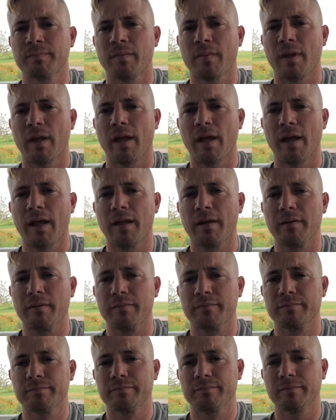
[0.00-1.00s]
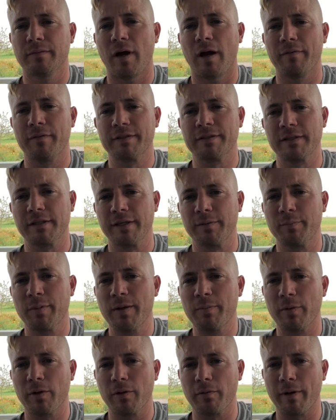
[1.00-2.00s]
And obviously
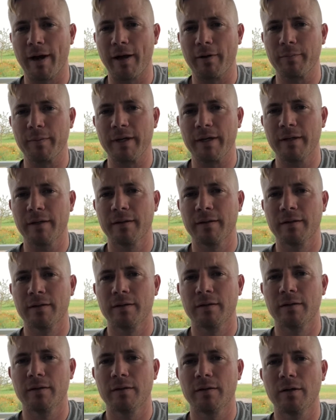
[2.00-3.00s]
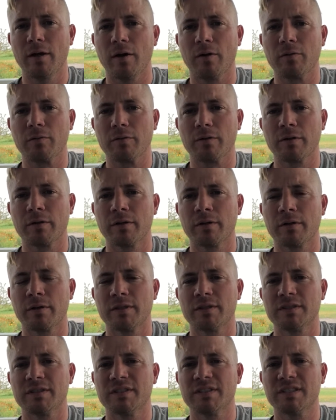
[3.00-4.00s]
people around me don't
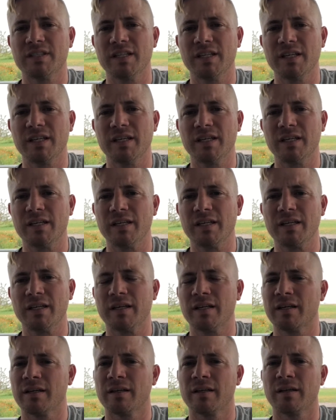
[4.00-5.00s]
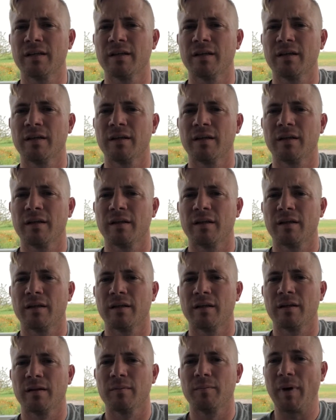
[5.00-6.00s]
see
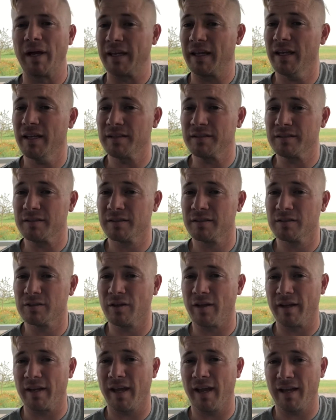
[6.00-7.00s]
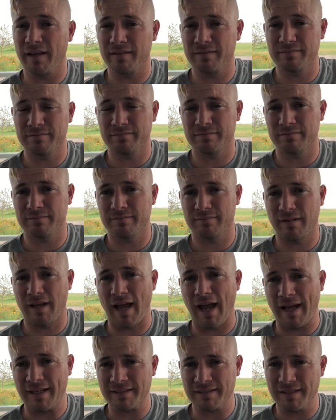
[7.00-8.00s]
my kids, so they can't
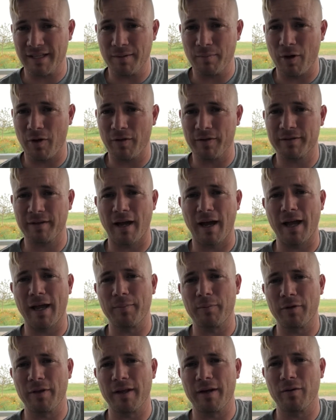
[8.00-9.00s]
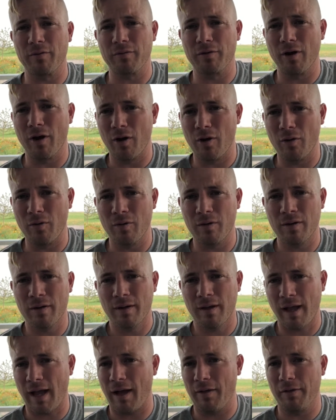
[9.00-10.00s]
ask them all the time, or they don't know
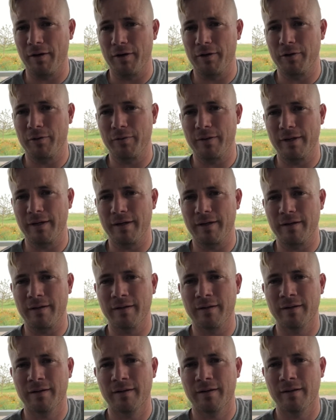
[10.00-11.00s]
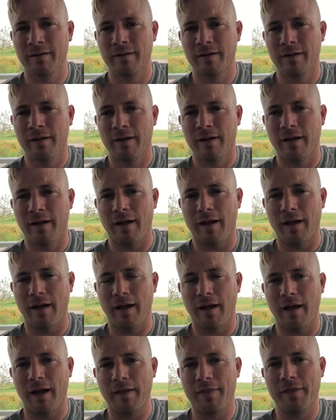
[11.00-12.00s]
how they're doing. And
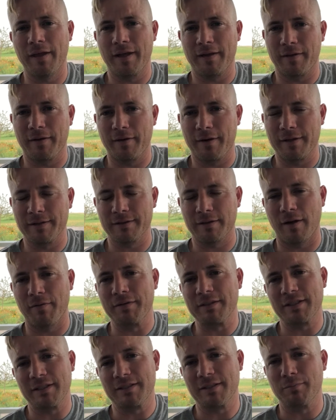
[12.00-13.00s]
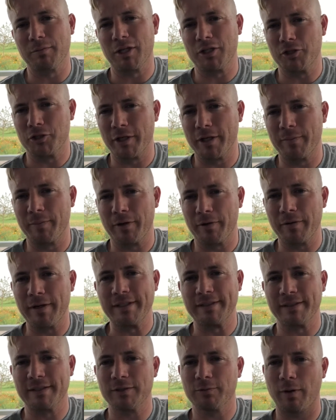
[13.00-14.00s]
I think there is obviously some legitimate
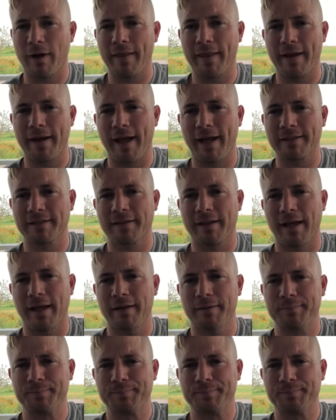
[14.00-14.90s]
reasons why they'd ask that.